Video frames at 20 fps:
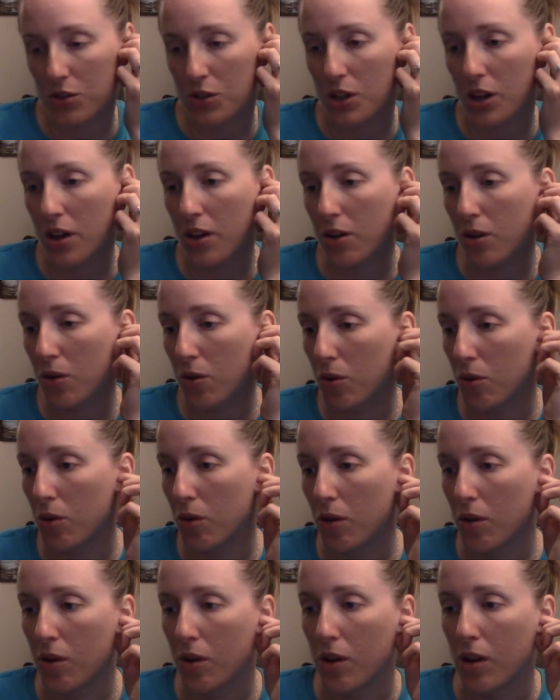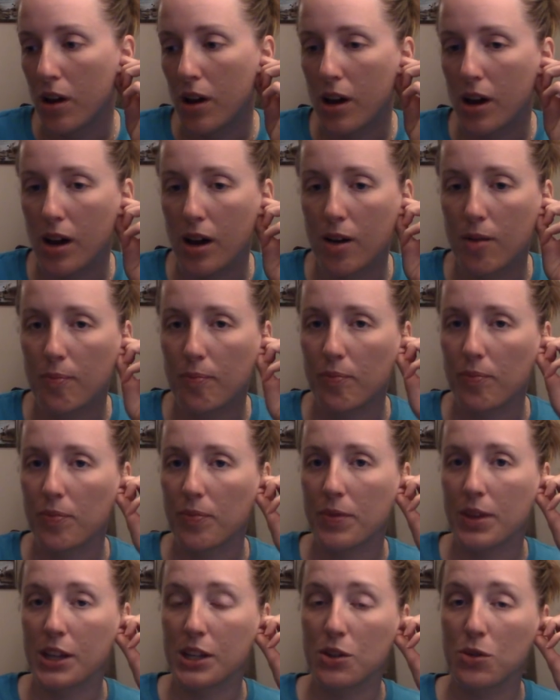So
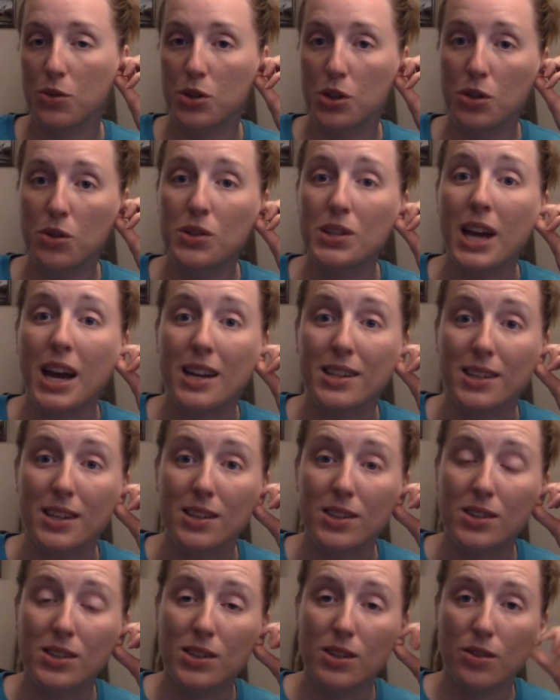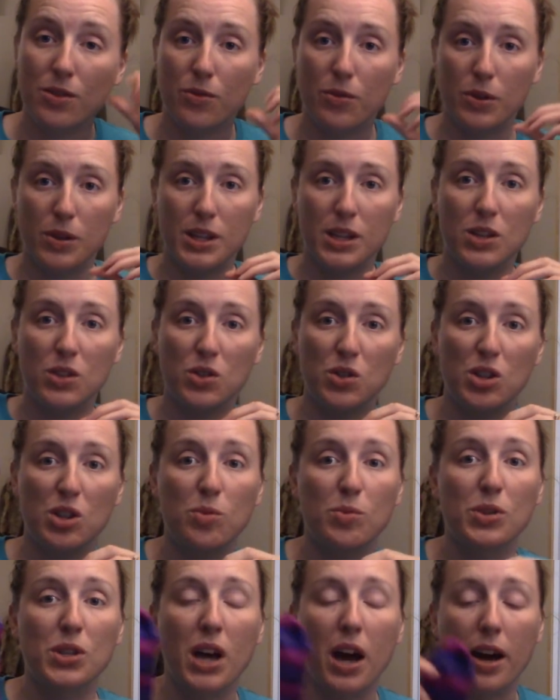they do 2 sizes for these
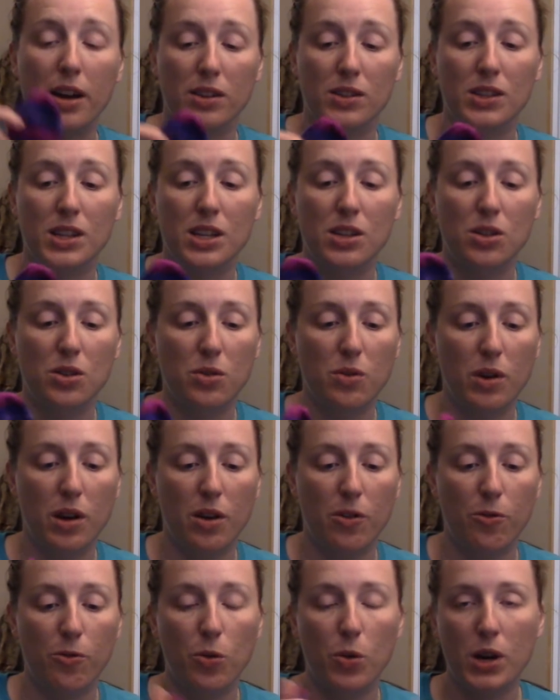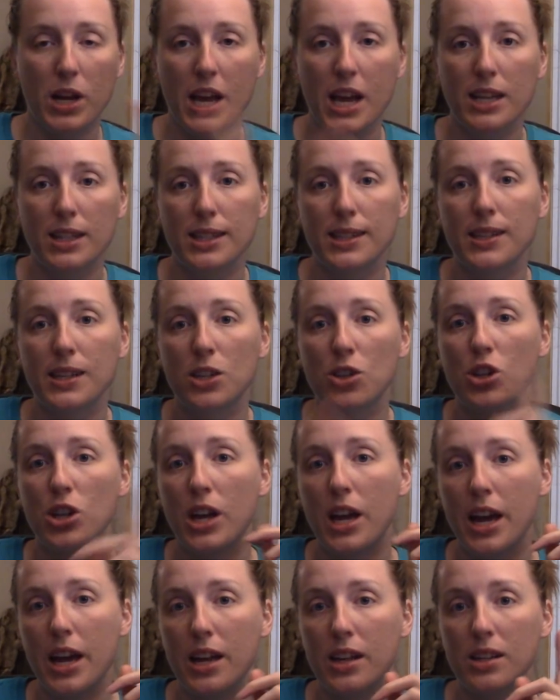tube socks. They do a 48 stitch
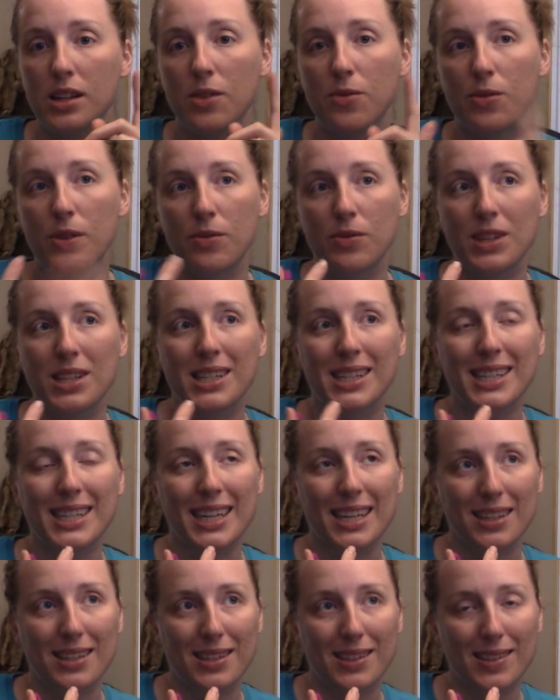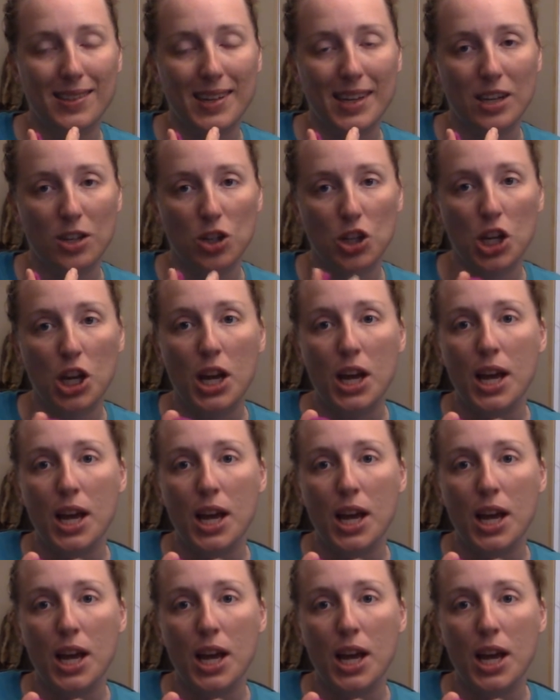and a 56 stitch.